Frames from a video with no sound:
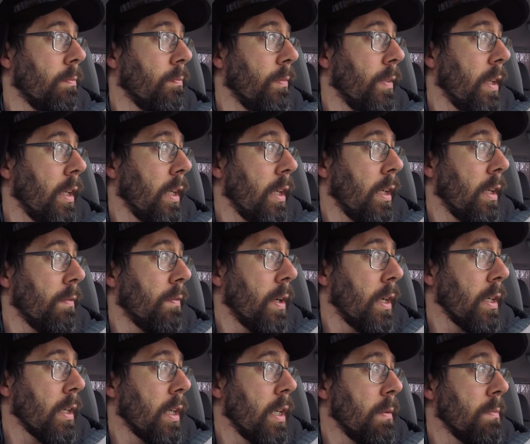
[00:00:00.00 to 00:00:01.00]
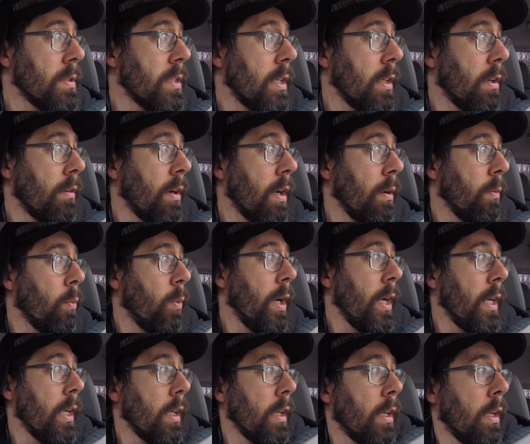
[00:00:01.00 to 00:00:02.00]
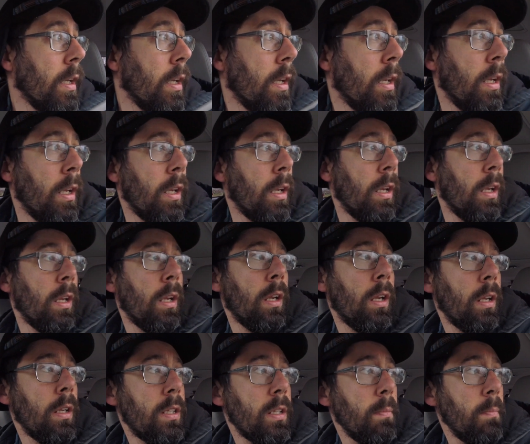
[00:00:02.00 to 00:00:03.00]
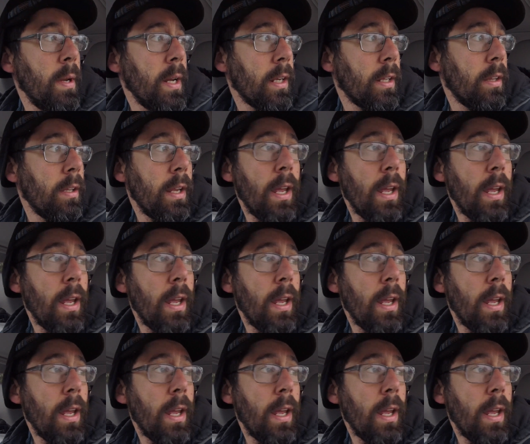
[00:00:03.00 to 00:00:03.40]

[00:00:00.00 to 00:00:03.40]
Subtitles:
And if I keep sitting around waiting to make the